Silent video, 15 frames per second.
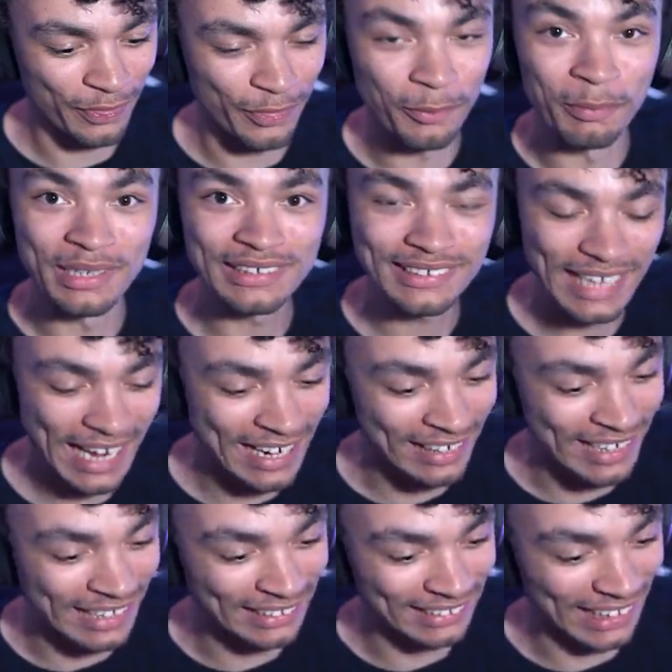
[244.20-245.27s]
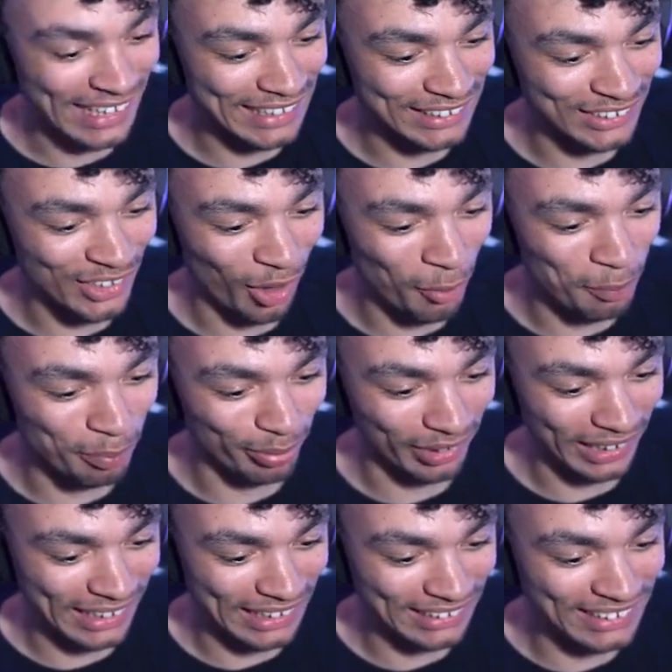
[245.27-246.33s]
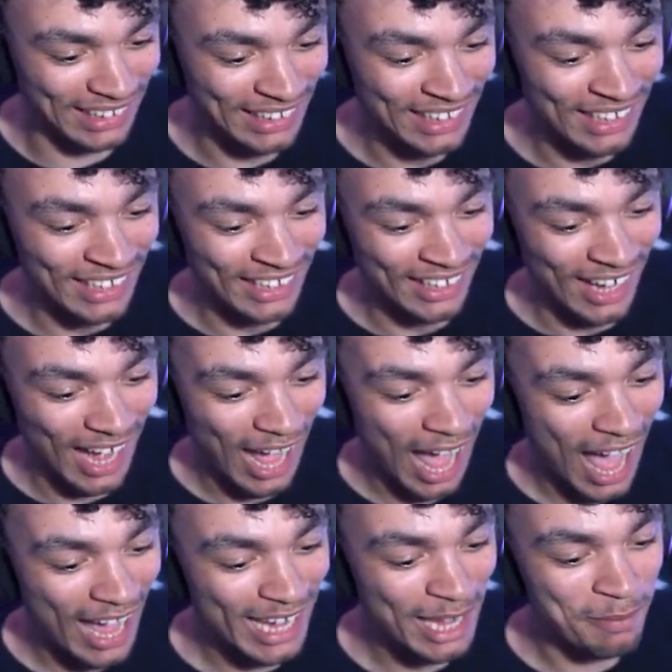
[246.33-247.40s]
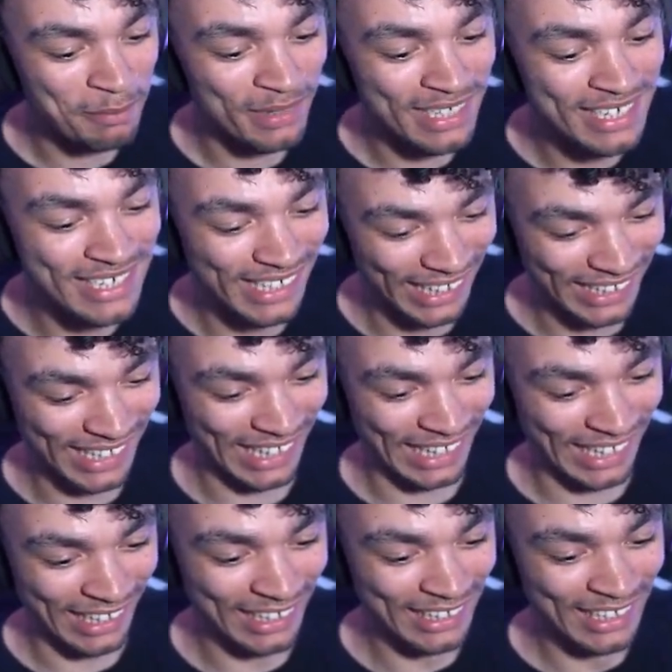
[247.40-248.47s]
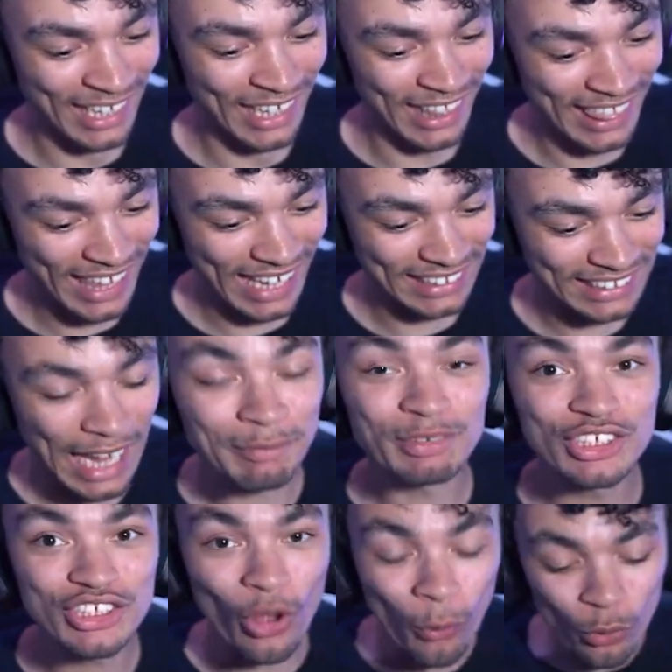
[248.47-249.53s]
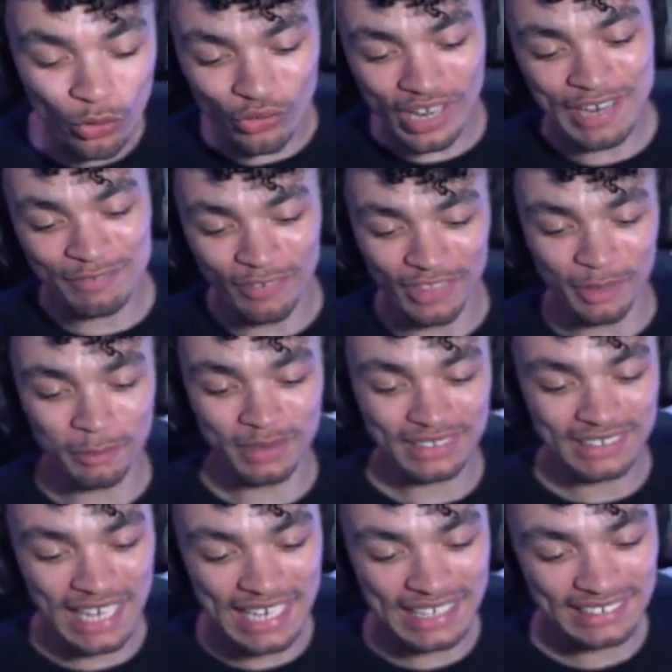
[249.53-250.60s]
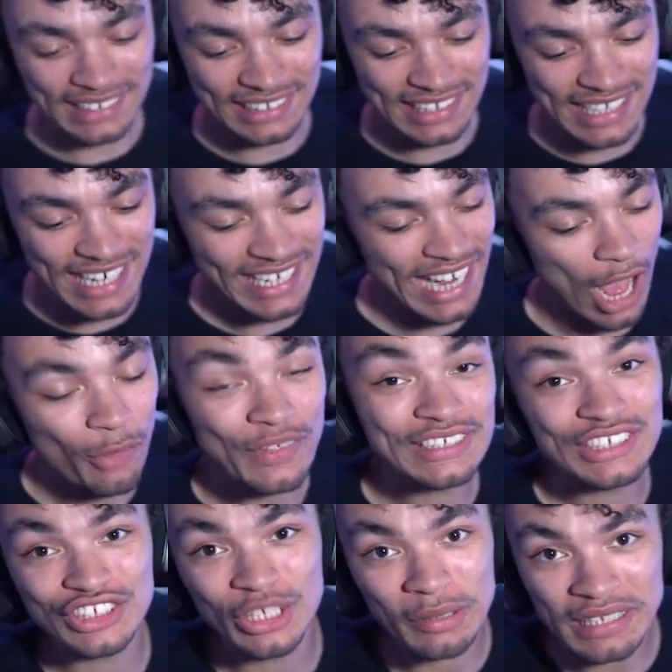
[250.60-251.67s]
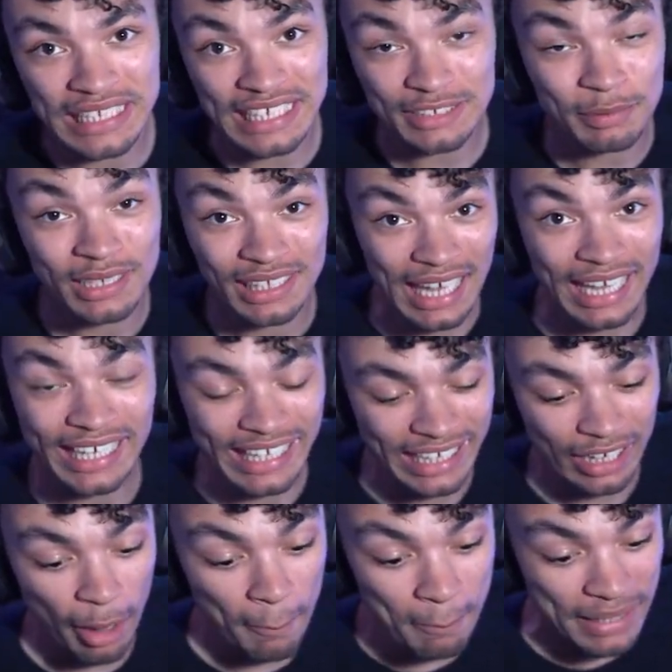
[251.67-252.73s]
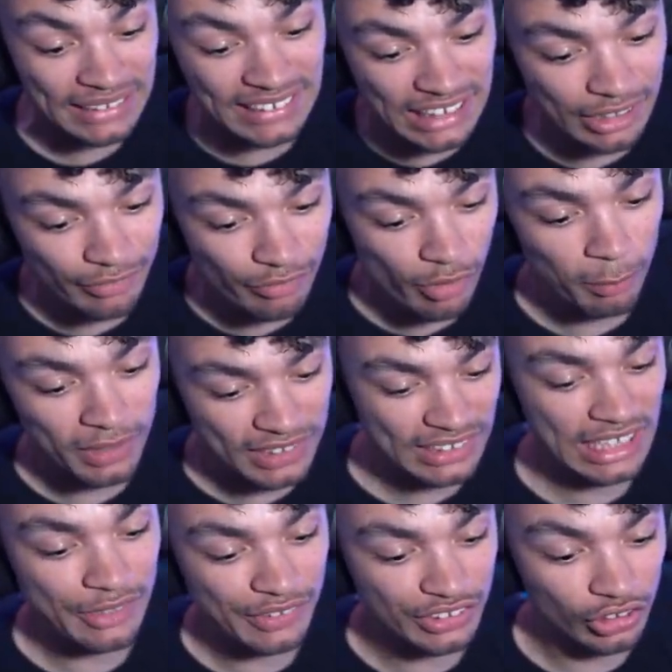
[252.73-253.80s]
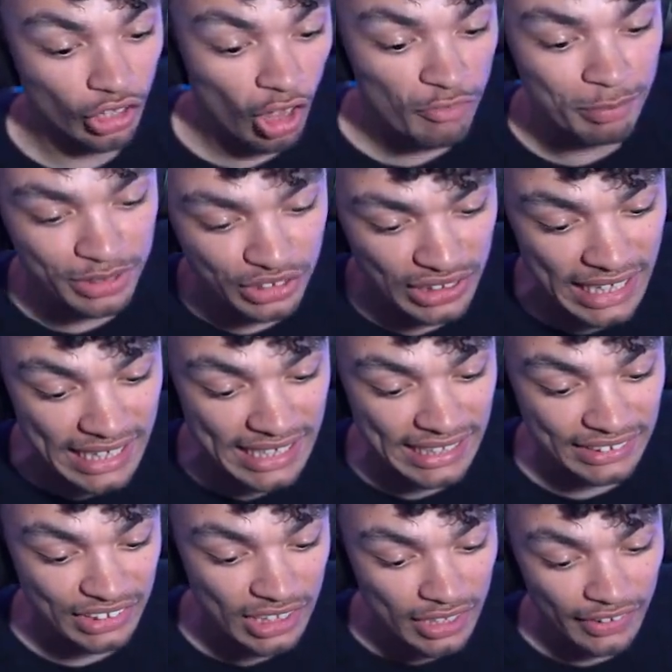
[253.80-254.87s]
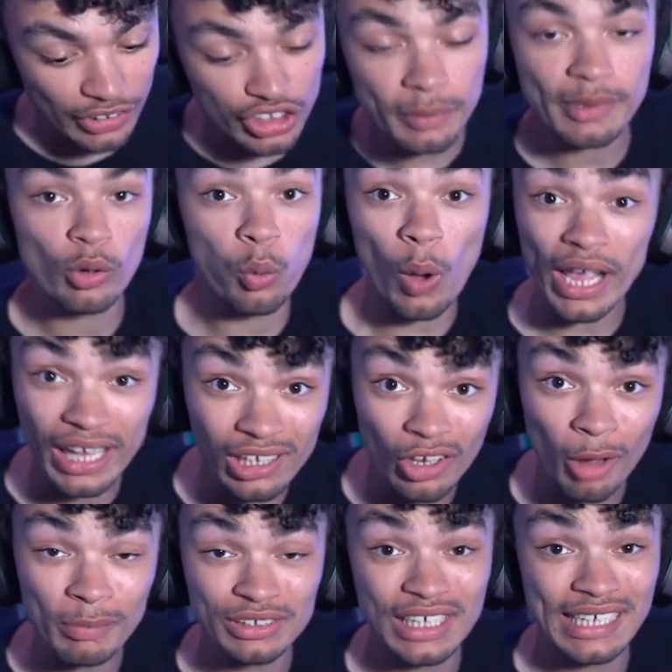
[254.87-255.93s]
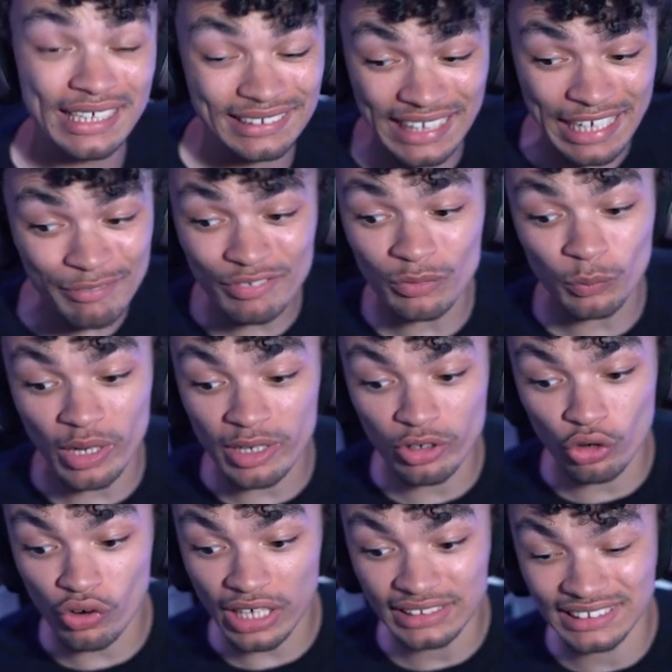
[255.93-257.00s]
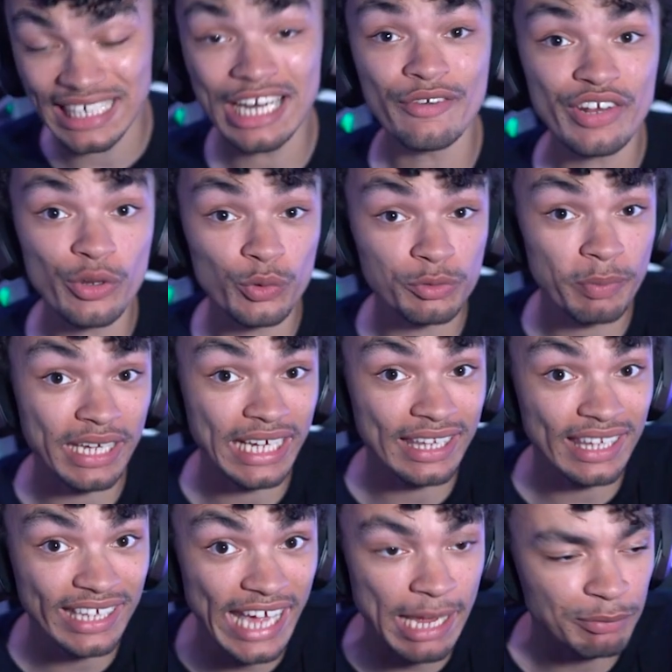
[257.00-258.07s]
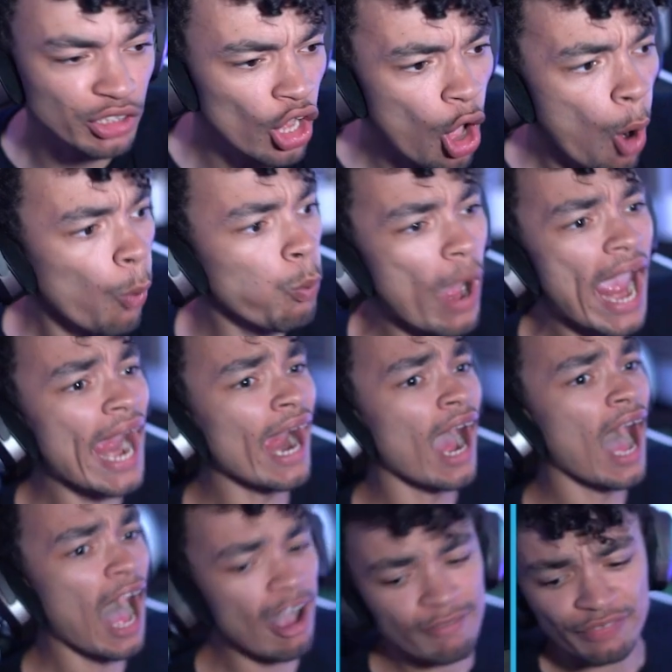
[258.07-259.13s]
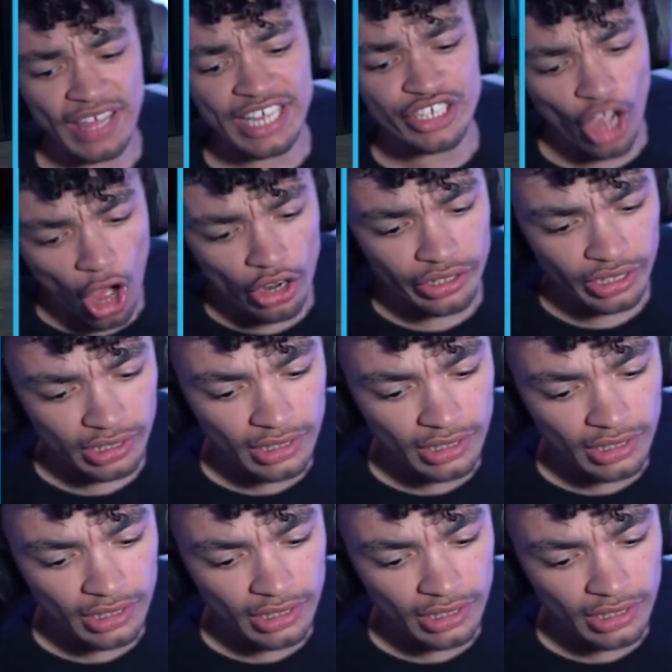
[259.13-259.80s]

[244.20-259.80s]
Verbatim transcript: The Mercedes is complete. I am digging this. I'm so grateful that Mercedes is here now. This is something that's been lacking and missing from the series. A lot of Mercedes. There used to be quite a lot of Mercedes, even when the Criterion was making the games. Where have they gone?